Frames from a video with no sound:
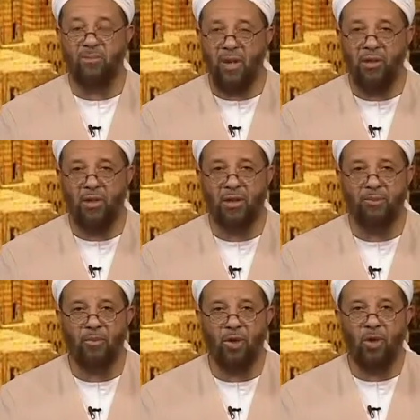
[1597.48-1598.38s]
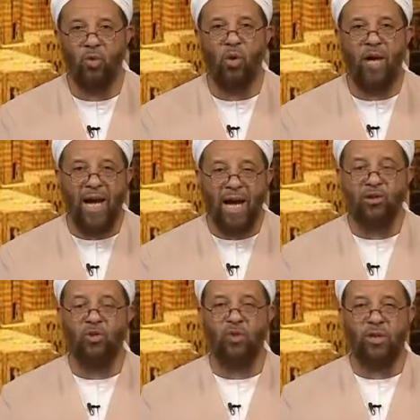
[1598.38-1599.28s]
America who are
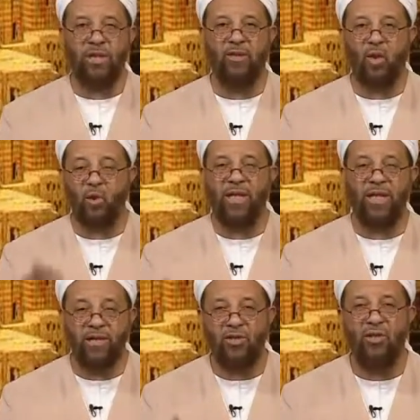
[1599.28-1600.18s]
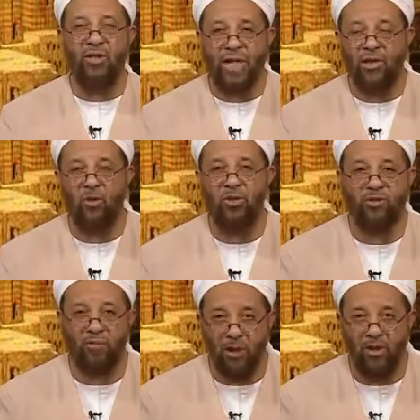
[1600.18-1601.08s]
actually going into the ghettos
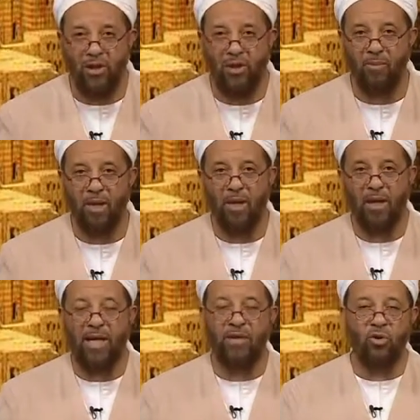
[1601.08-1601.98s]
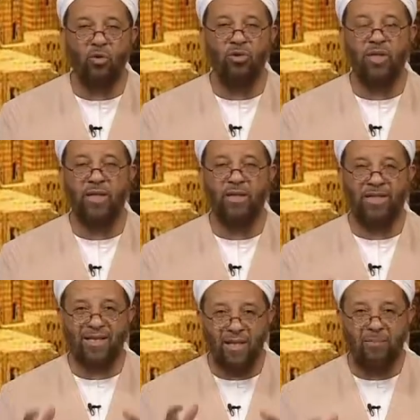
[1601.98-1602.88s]
of America and using
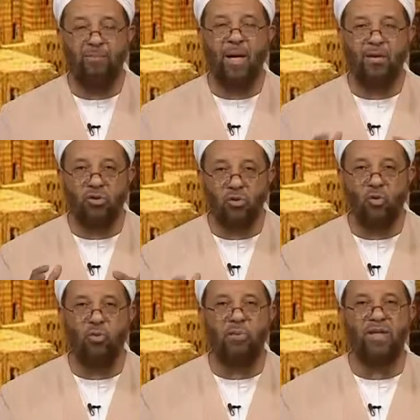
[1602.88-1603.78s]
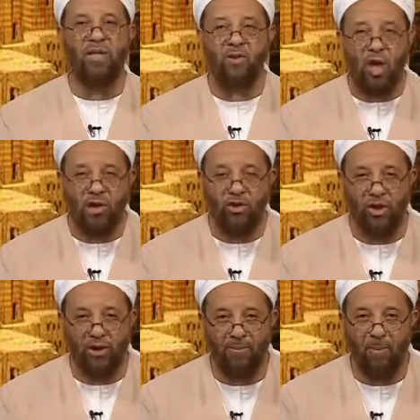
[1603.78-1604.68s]
the Timbuktu
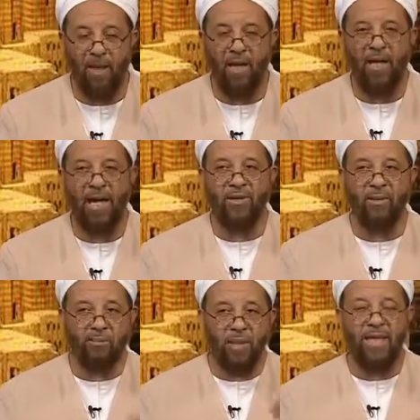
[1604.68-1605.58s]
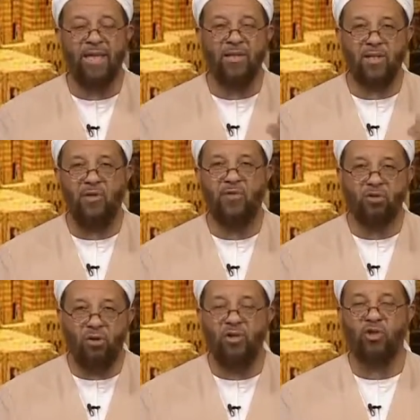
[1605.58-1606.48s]
methodology as a means of
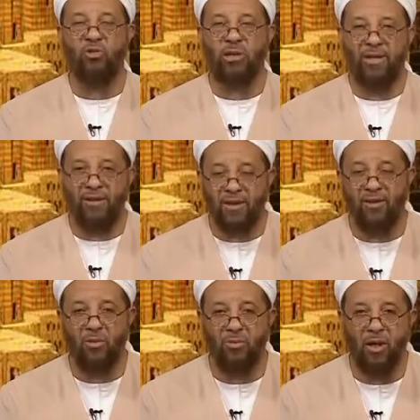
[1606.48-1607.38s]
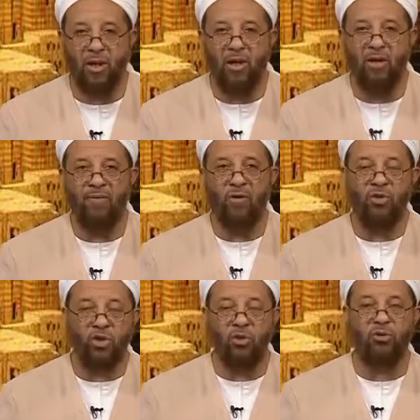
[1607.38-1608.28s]
structuring a system for
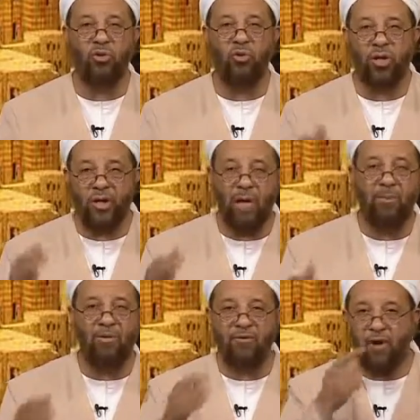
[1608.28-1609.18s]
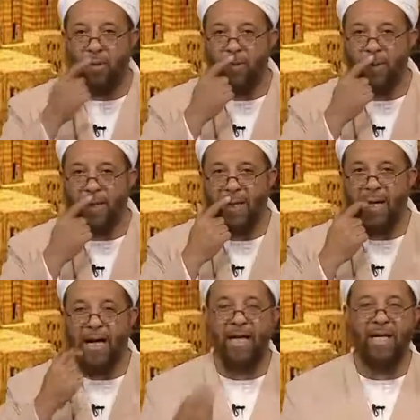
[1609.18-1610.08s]
children who are coming from
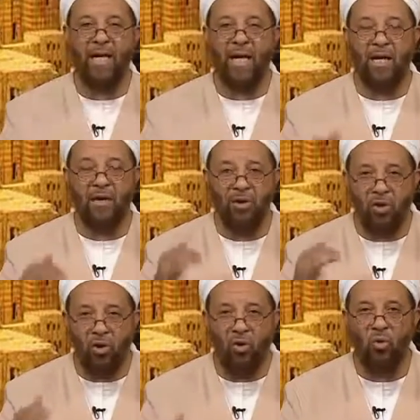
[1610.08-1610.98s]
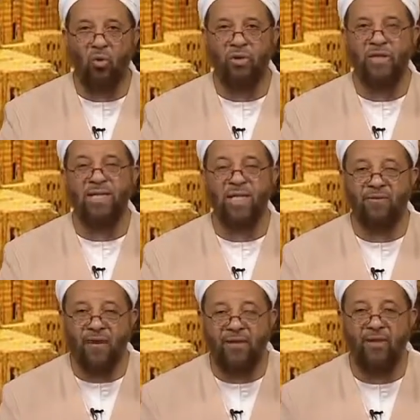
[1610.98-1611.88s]
a, a low,
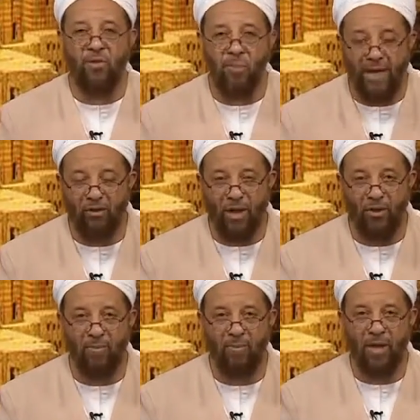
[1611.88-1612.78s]
disadvantaged background